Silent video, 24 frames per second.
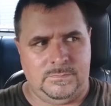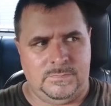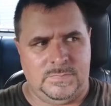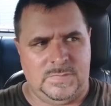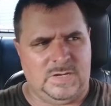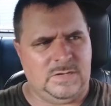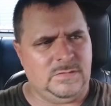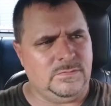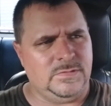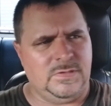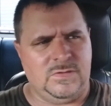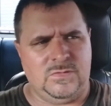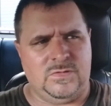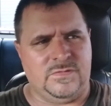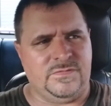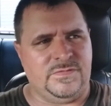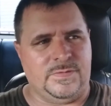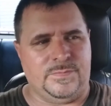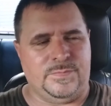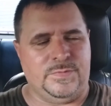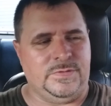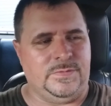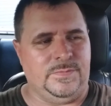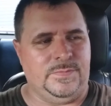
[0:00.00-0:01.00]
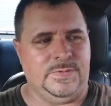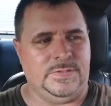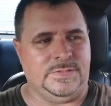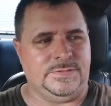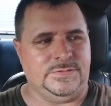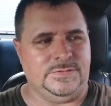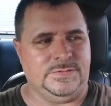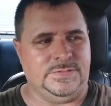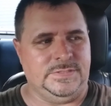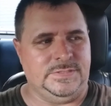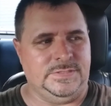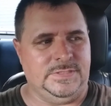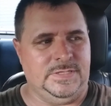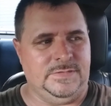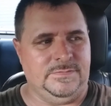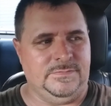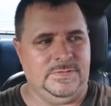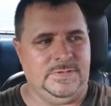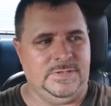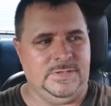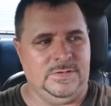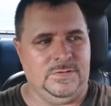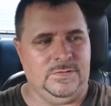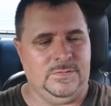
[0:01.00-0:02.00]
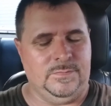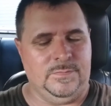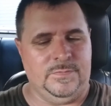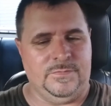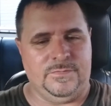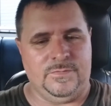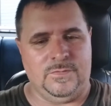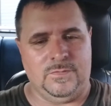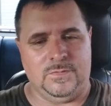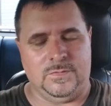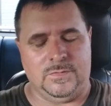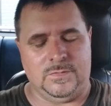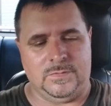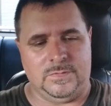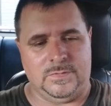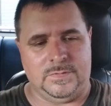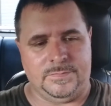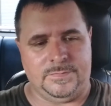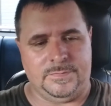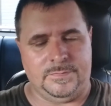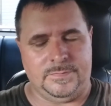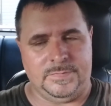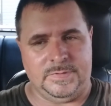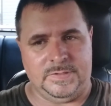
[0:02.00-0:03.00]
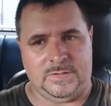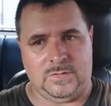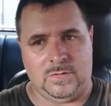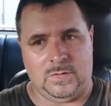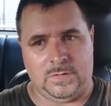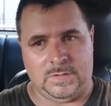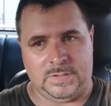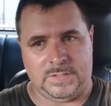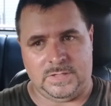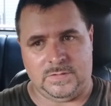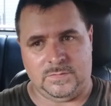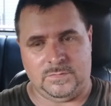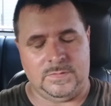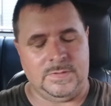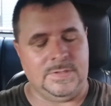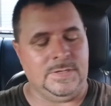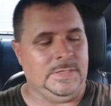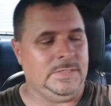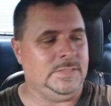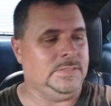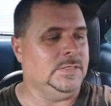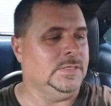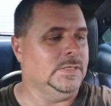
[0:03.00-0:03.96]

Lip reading: don't know if I put the pictures in that video before the car got wrecked.